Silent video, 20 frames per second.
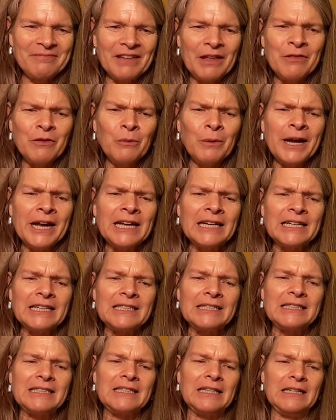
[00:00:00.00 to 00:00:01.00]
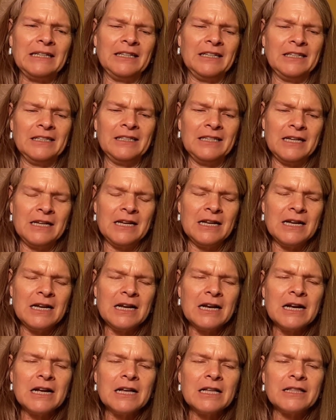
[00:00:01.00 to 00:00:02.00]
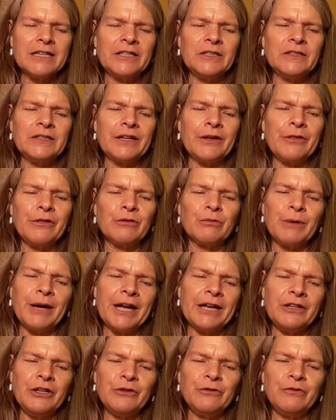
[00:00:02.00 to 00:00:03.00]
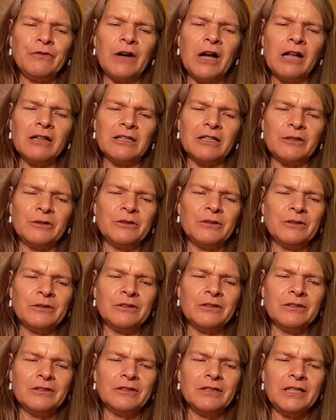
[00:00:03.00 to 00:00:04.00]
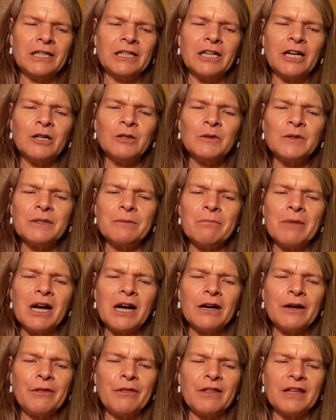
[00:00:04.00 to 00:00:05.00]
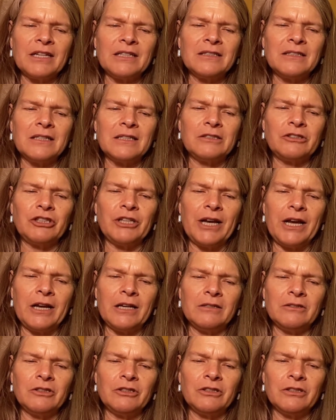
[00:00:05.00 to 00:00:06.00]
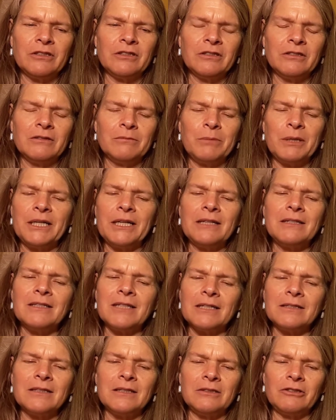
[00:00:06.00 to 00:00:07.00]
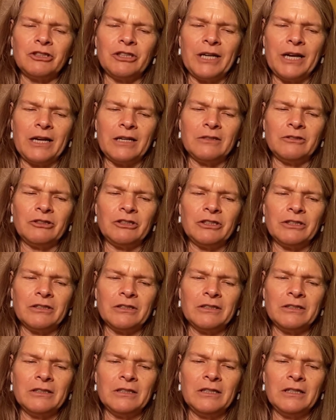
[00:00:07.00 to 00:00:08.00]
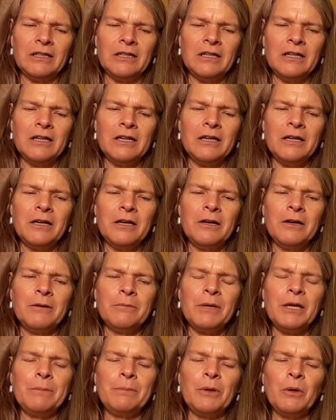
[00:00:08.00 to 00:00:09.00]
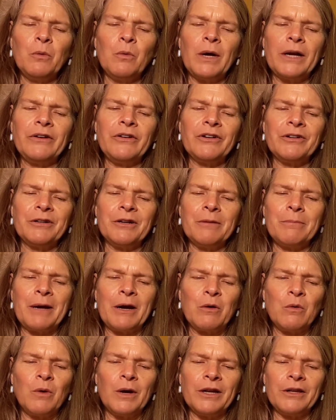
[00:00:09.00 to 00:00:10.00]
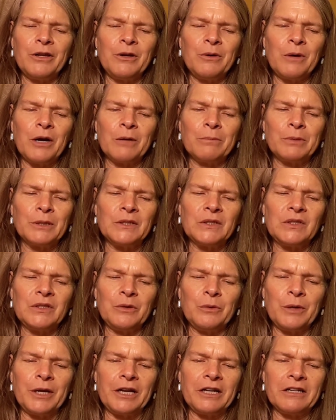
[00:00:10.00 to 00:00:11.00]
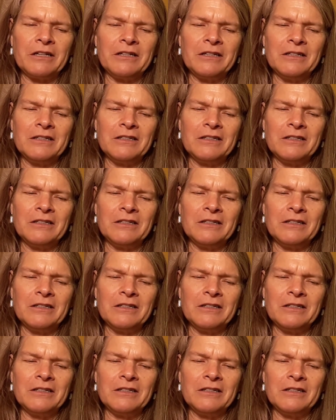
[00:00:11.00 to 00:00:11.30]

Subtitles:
The way it is. There's a thread you follow. It goes among things that change, but it doesn't change. People wonder about what you are pursuing.